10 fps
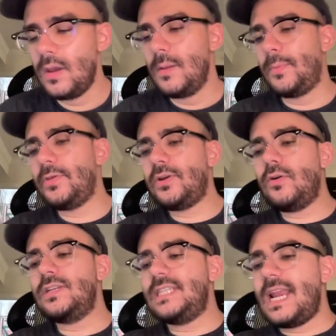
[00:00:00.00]
But what they don't
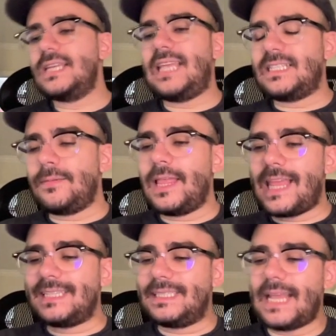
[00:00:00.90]
understand is that something like
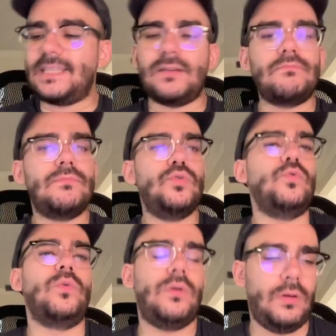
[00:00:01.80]
that sets a
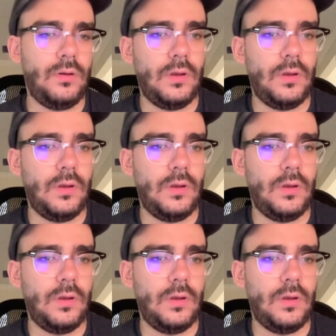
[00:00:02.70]
mood.